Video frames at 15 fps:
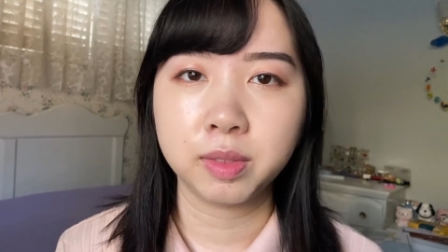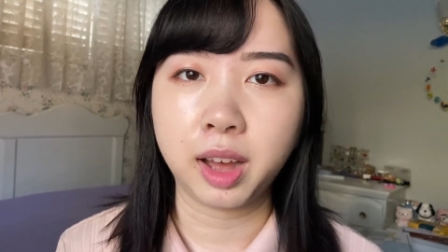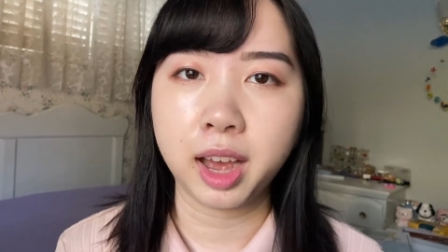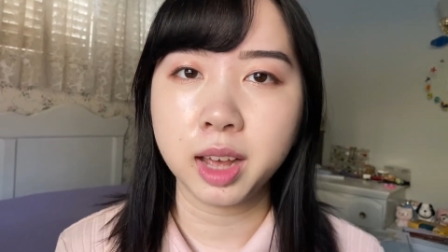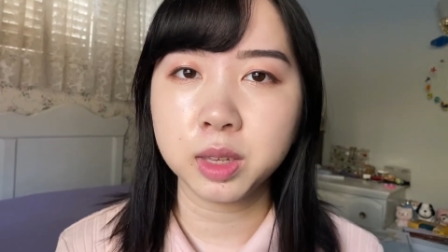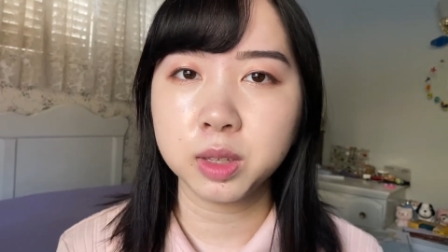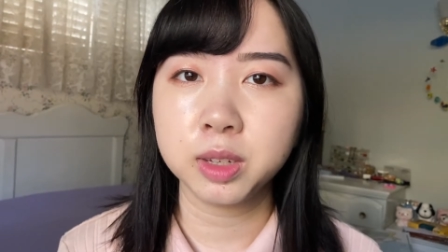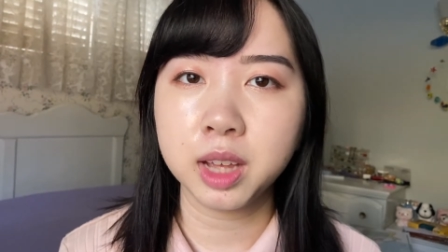I
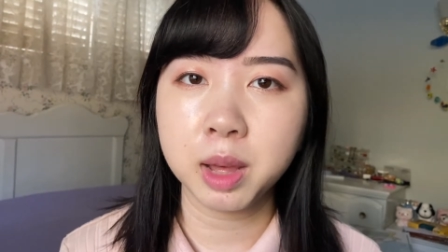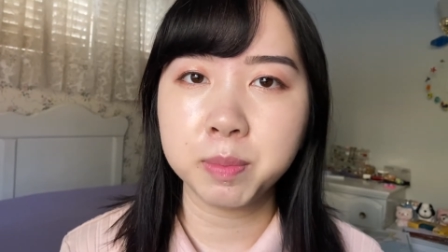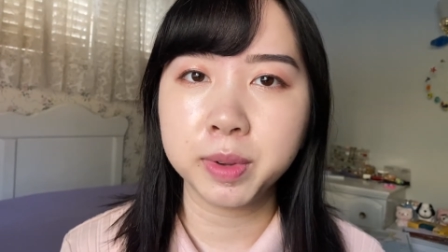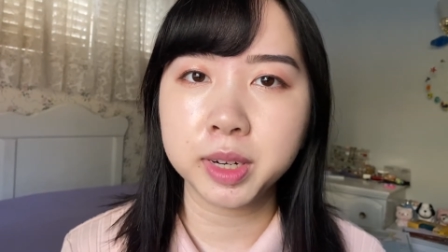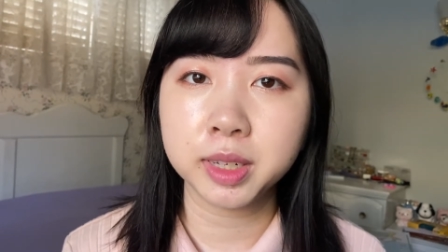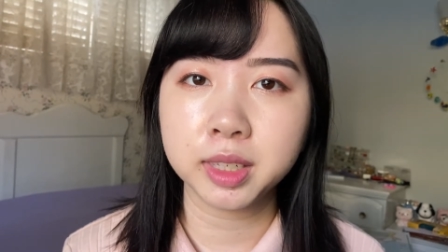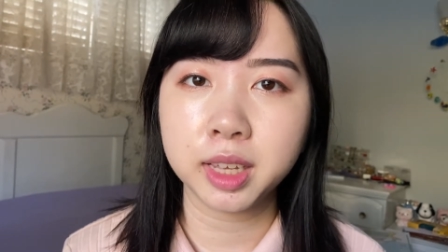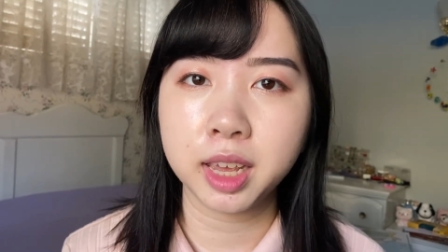also don't have much
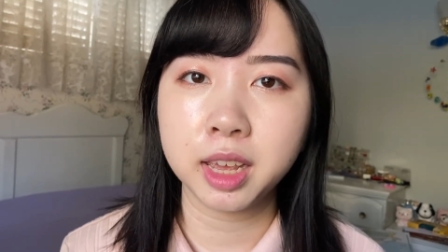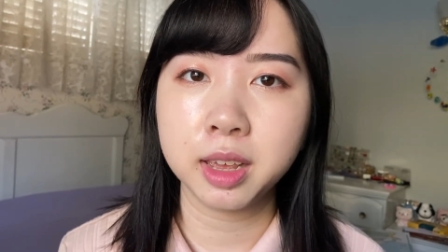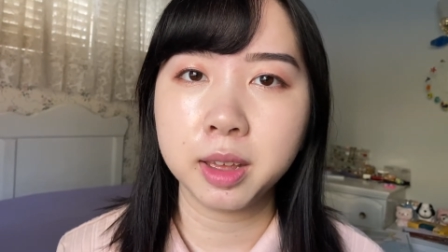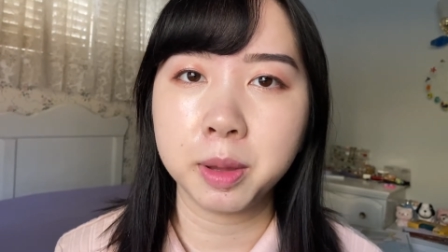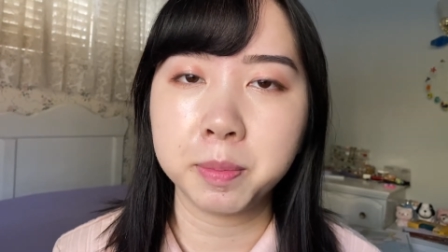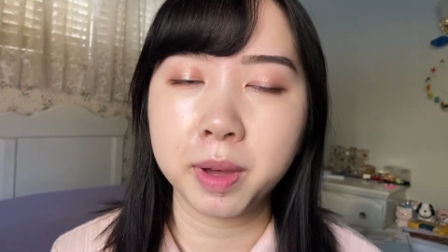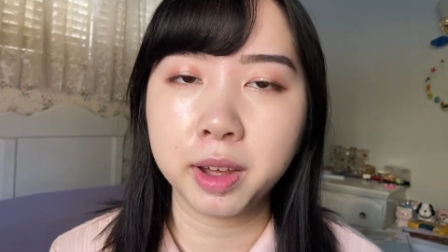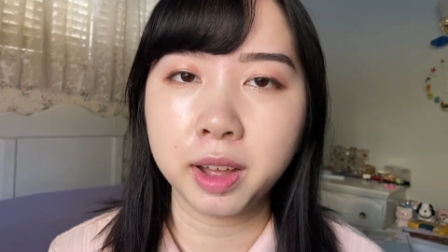to say
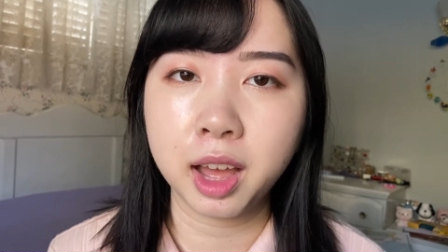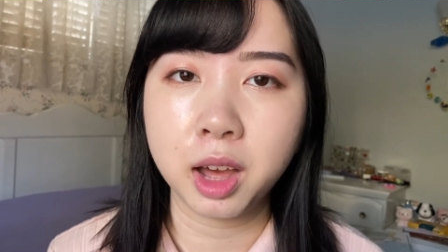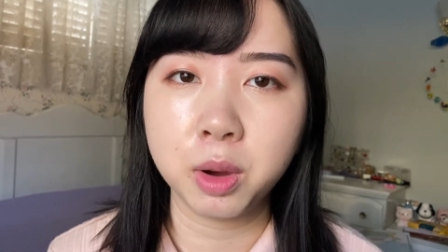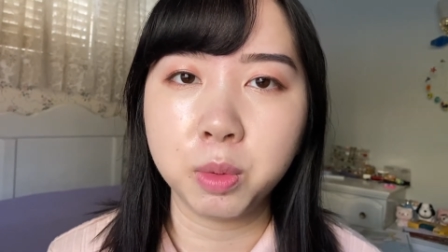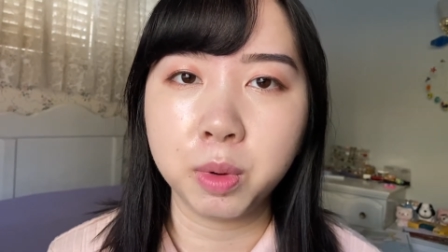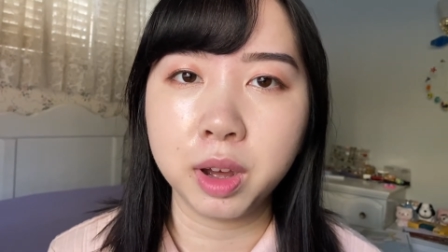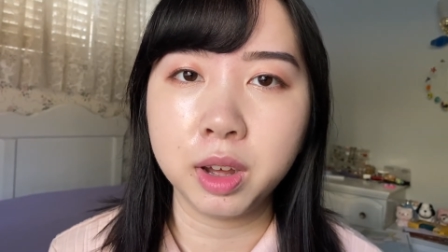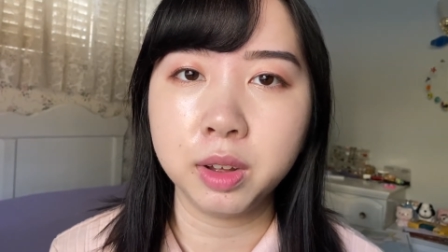about how
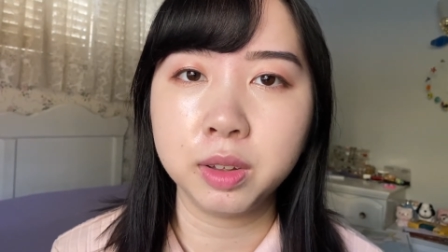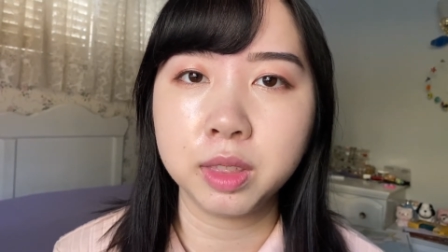well